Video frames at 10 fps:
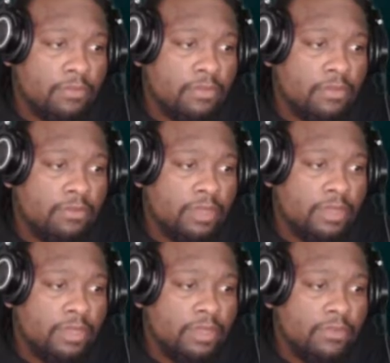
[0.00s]

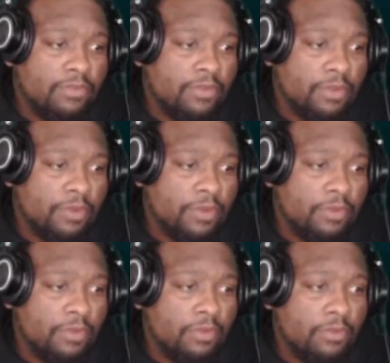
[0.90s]
Okay, that's not what I
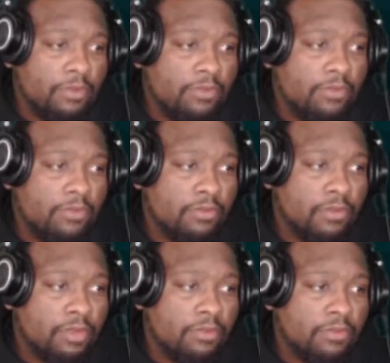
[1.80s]
wanted to do.
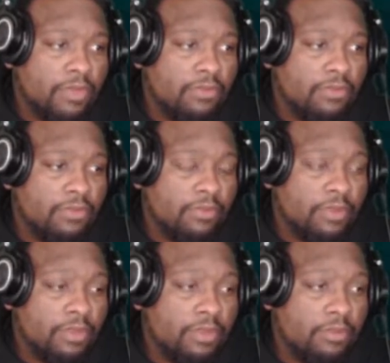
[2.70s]
I don't know why it's doing
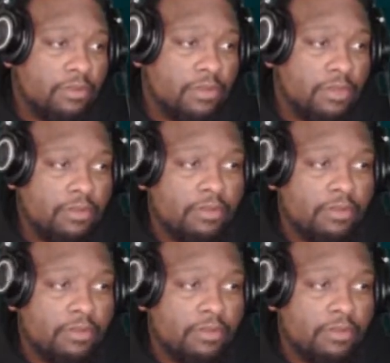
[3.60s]
that. Okay.